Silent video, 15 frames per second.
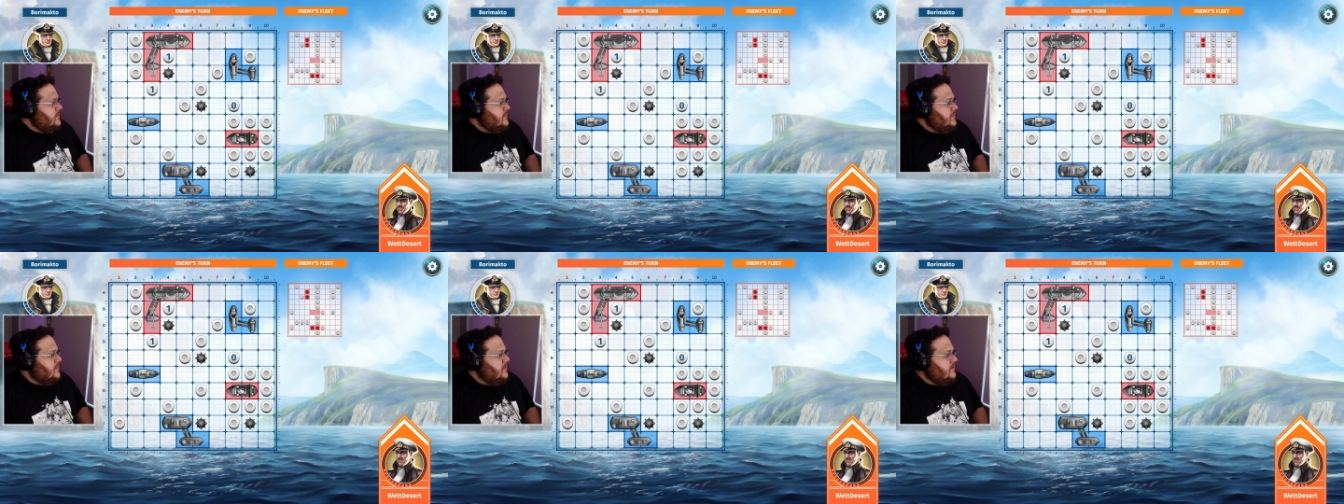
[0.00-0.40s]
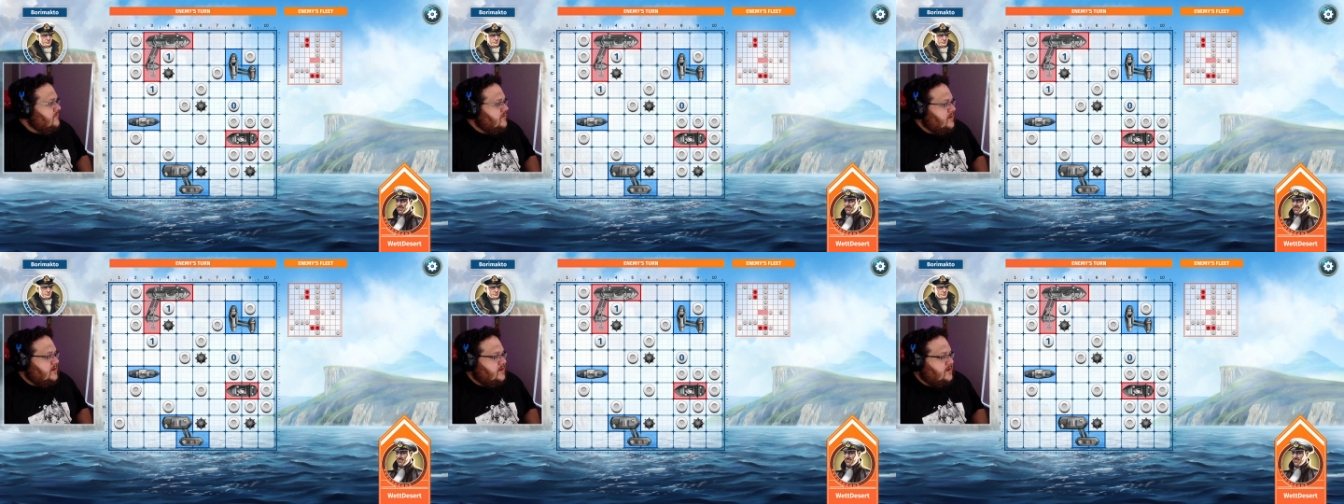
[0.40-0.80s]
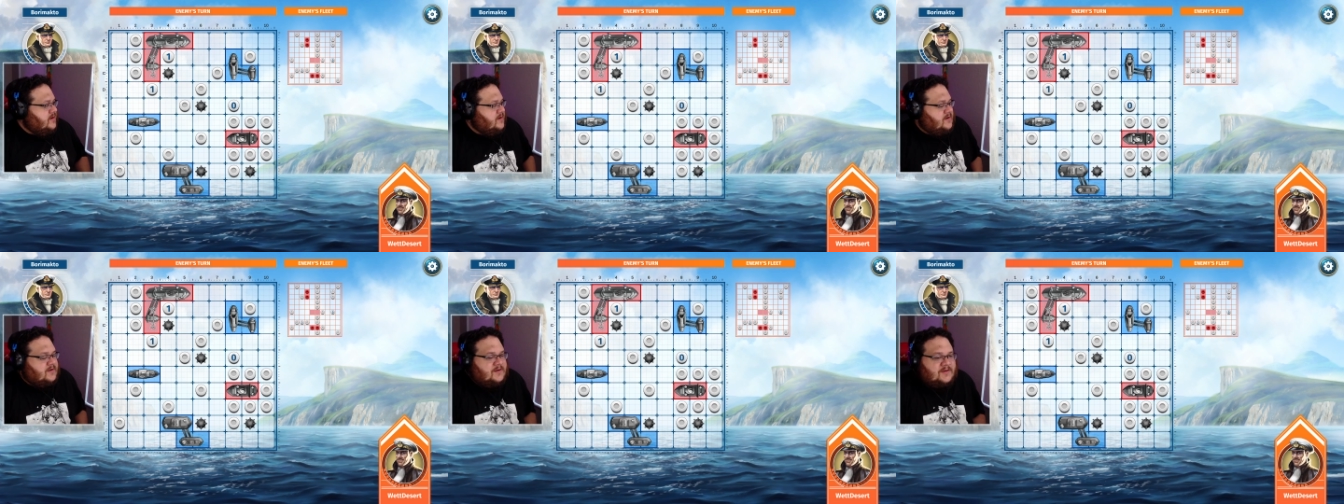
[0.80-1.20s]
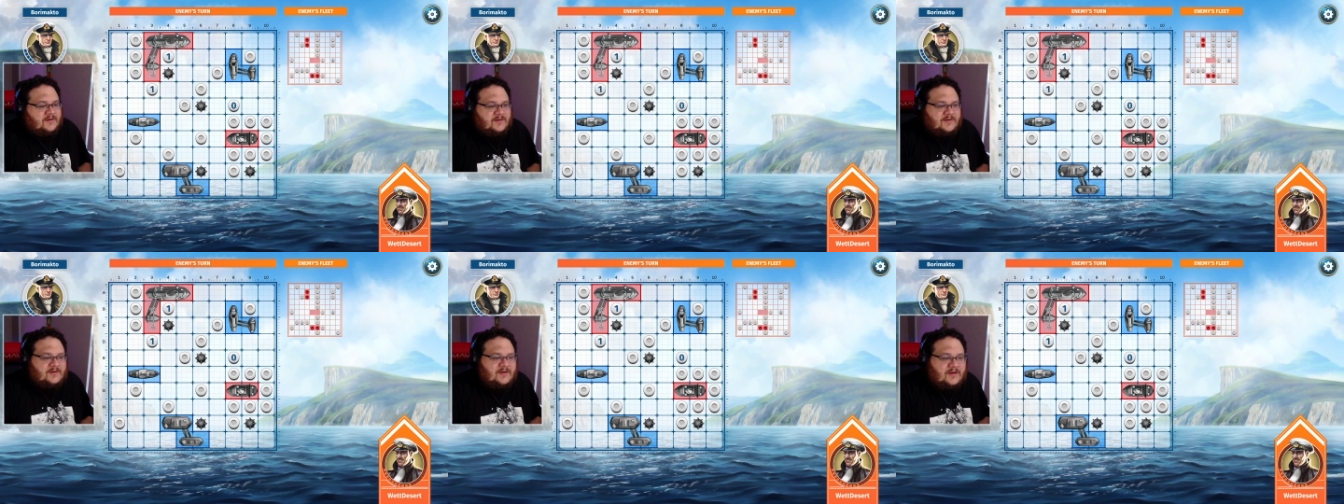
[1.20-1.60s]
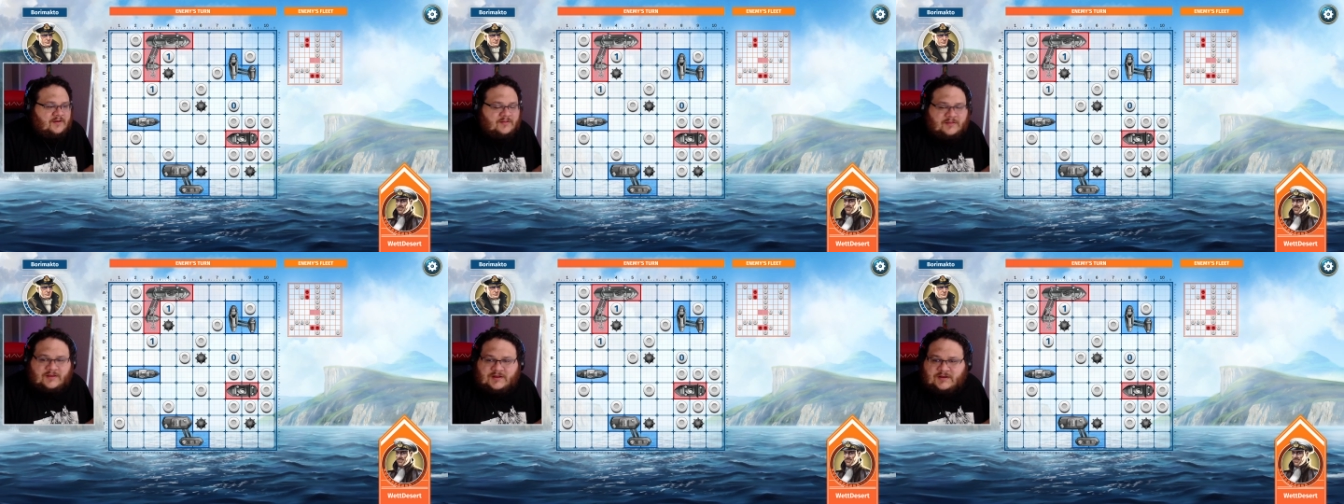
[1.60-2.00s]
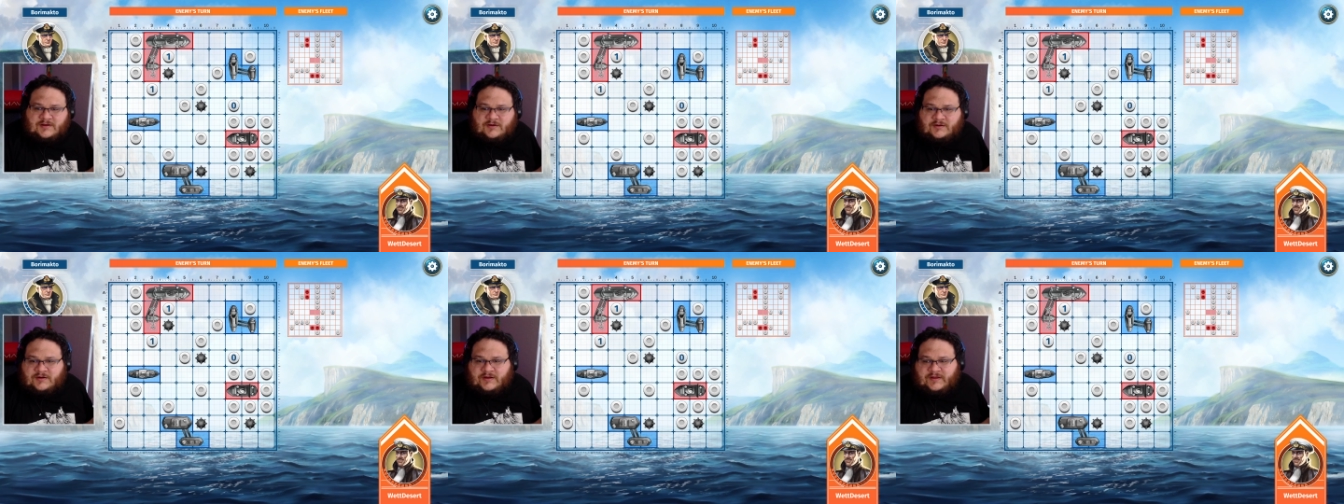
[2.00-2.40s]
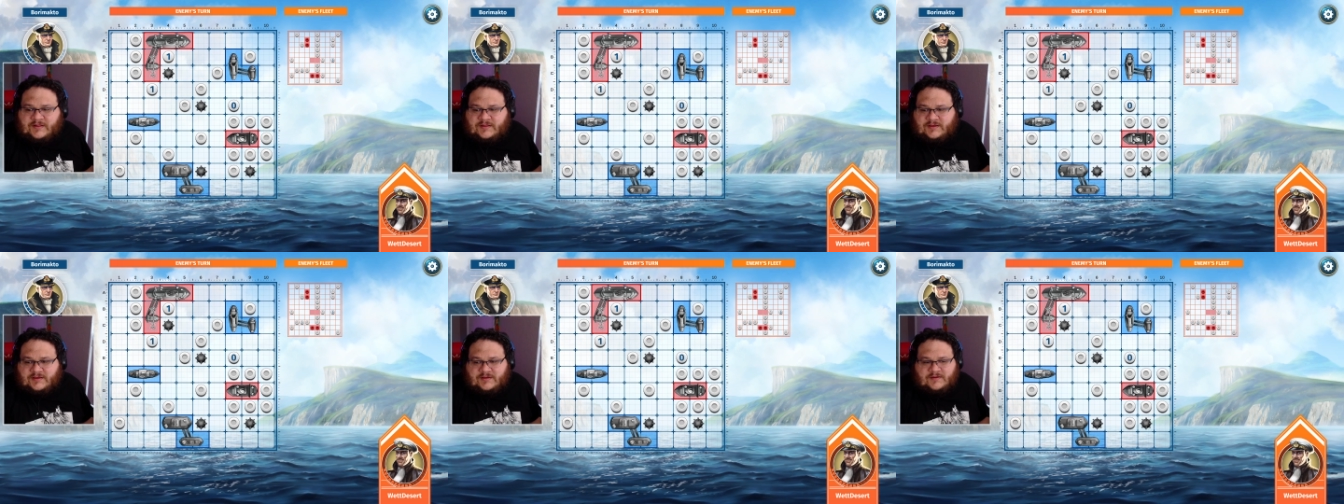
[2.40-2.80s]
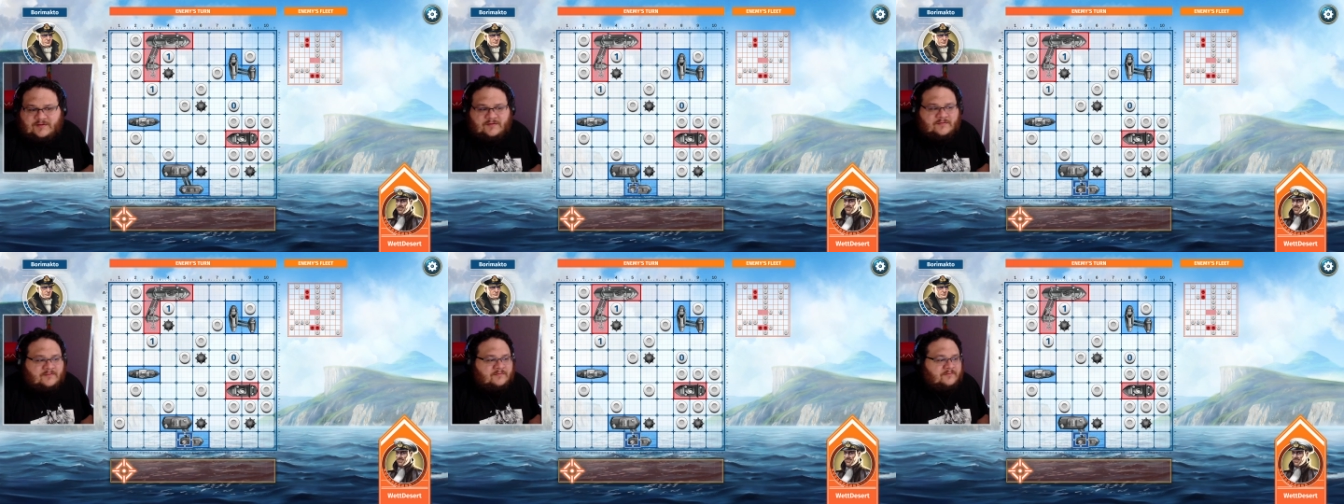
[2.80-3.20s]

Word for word: Never. And not a corner right, Andy. Right here.